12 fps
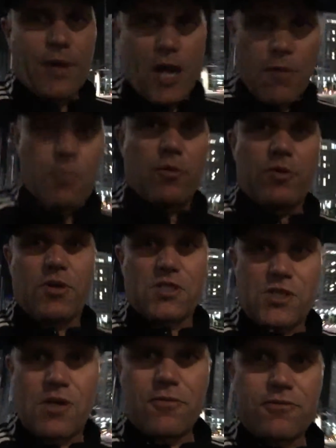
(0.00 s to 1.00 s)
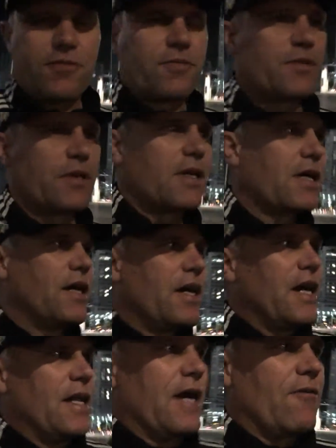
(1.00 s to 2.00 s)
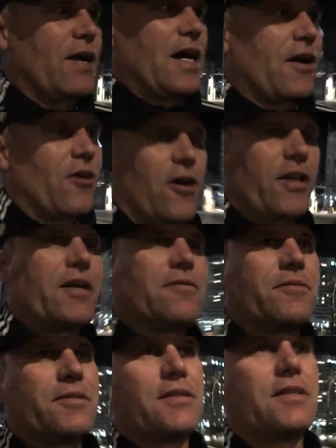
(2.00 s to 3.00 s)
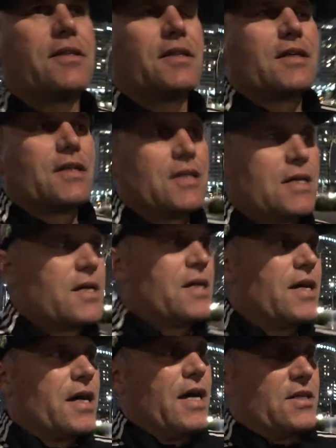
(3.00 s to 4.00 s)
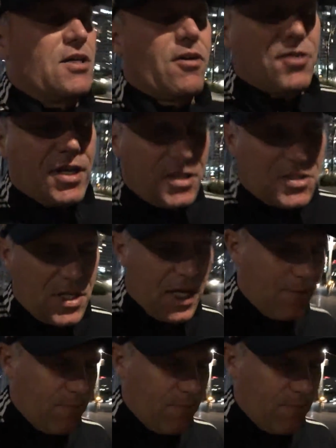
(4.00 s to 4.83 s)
open with myself in that regard either. And so I think it's